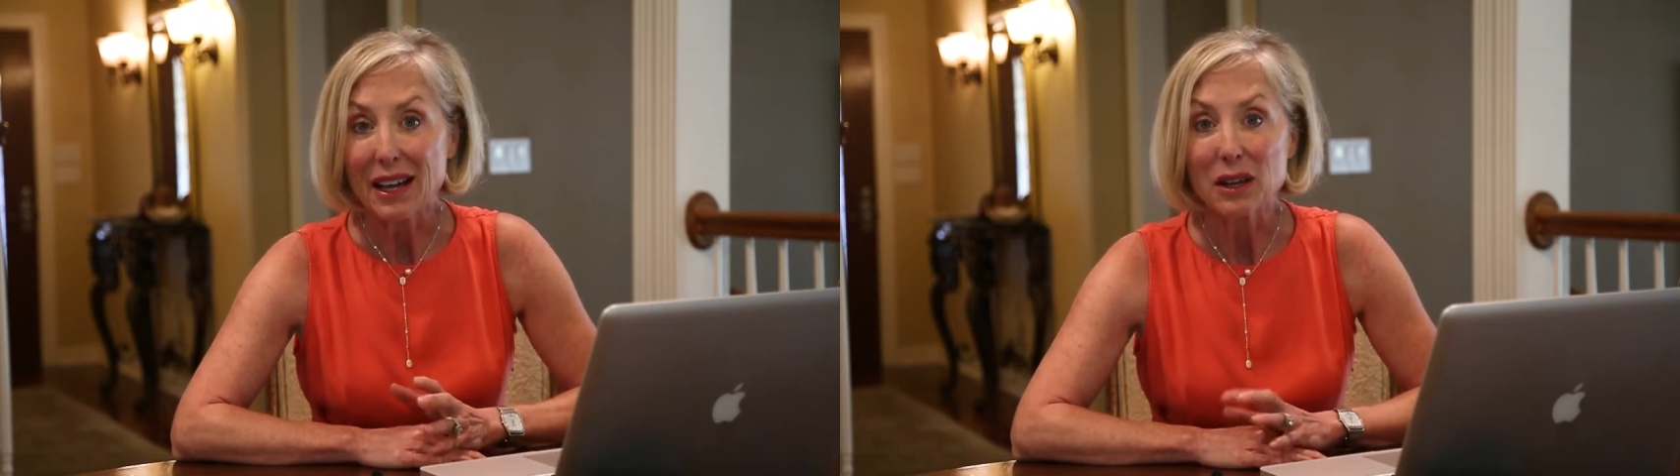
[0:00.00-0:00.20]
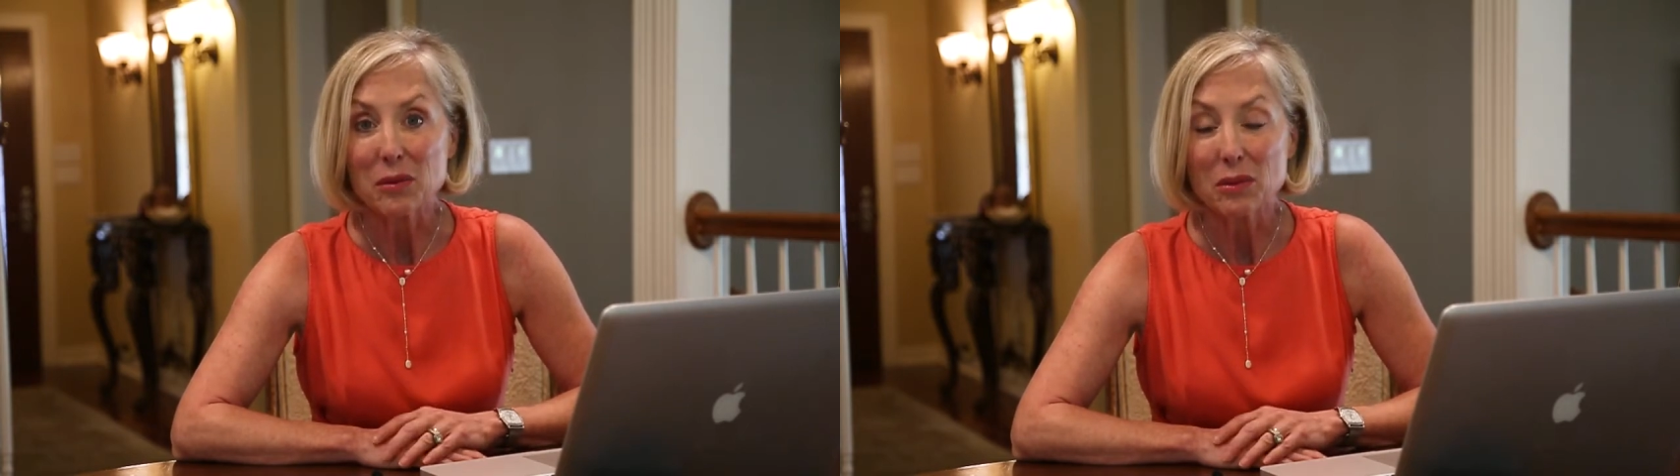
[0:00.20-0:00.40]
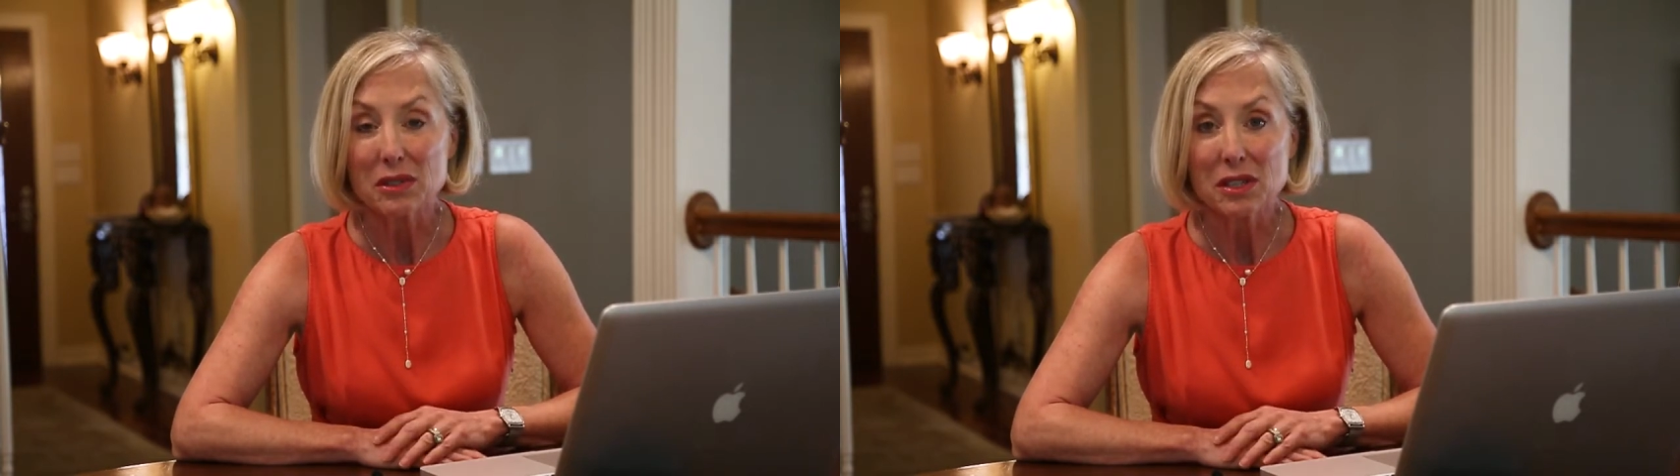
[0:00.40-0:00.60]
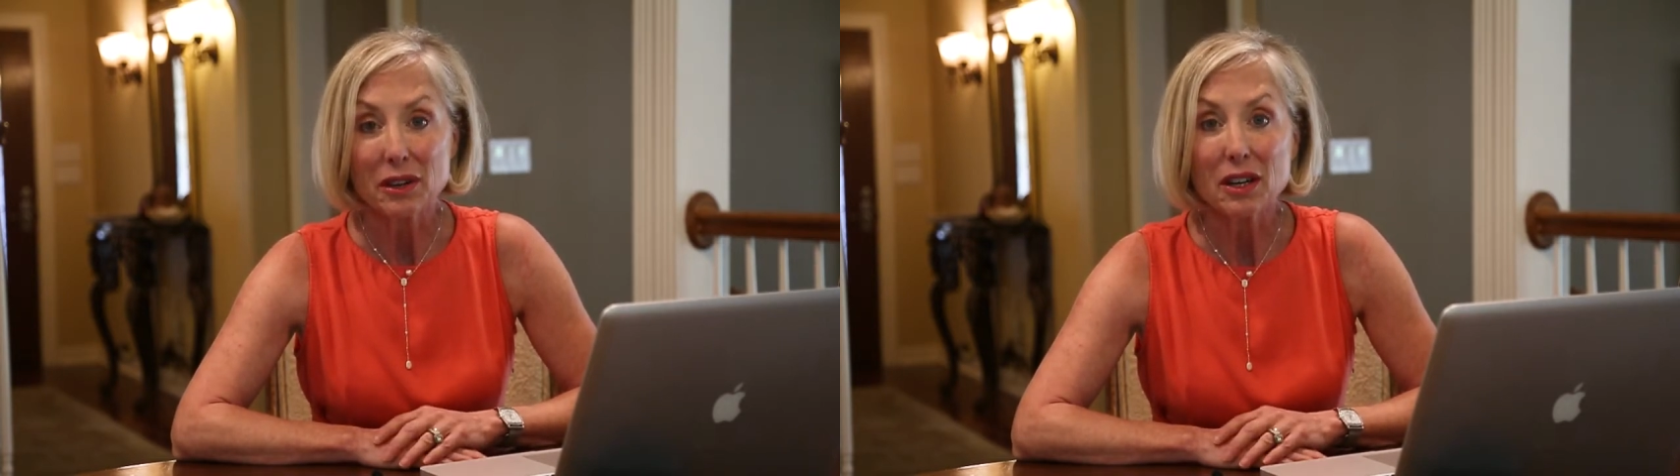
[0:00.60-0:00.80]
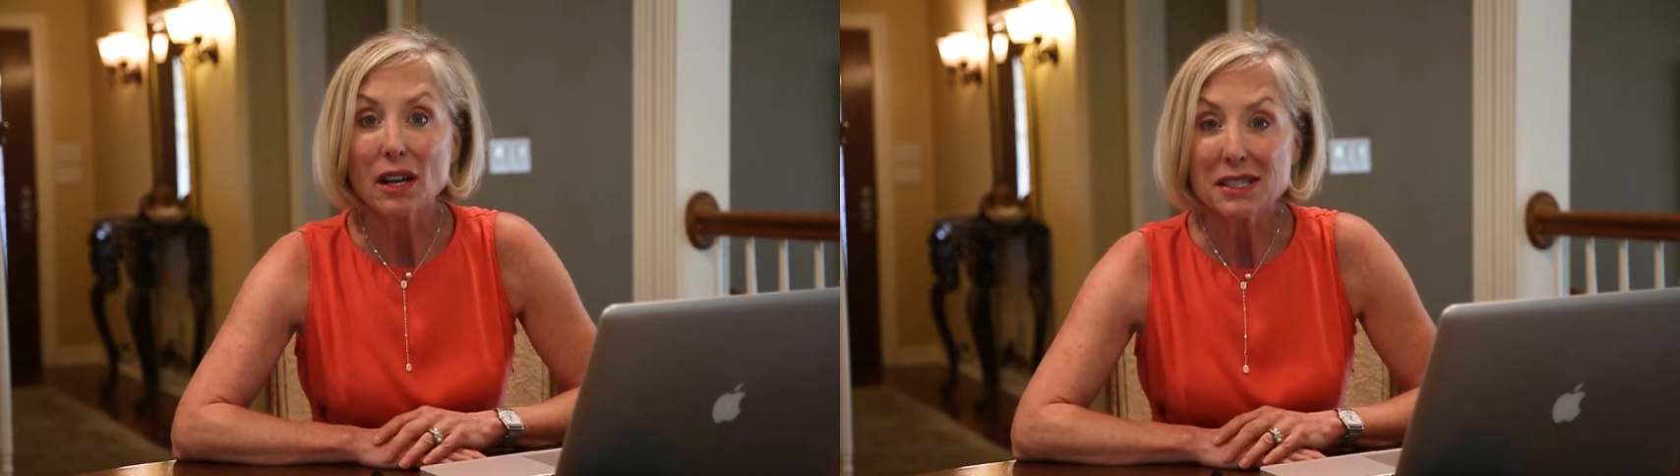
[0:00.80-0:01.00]
I
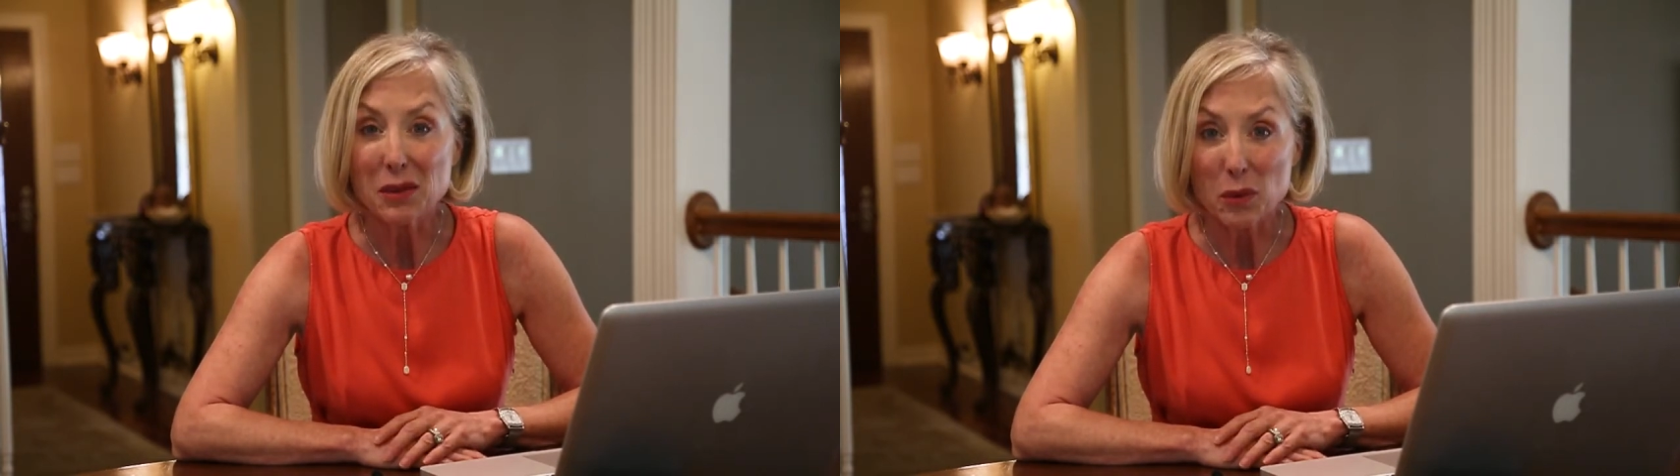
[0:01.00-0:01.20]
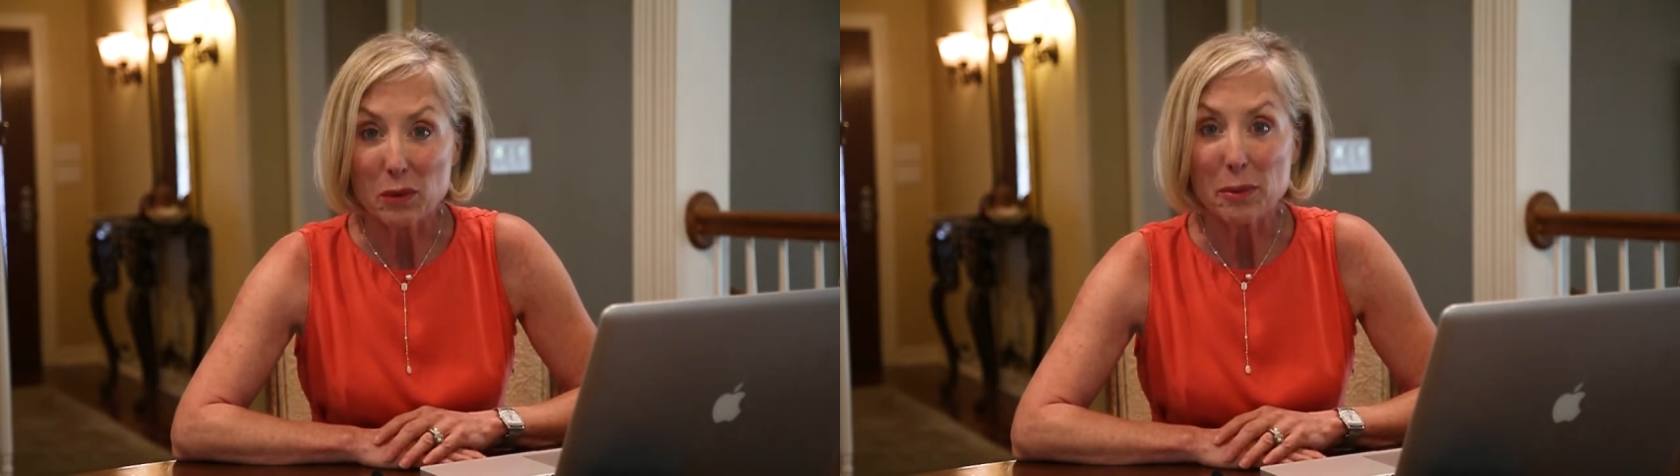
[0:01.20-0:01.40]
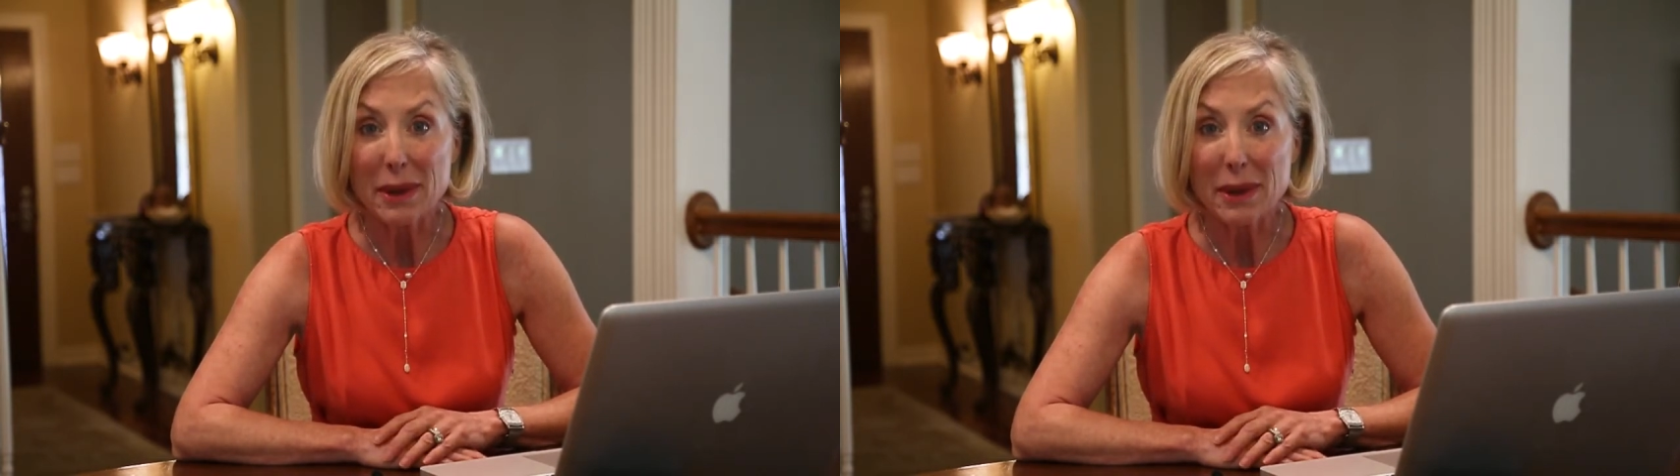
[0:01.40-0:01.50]
started Austin Women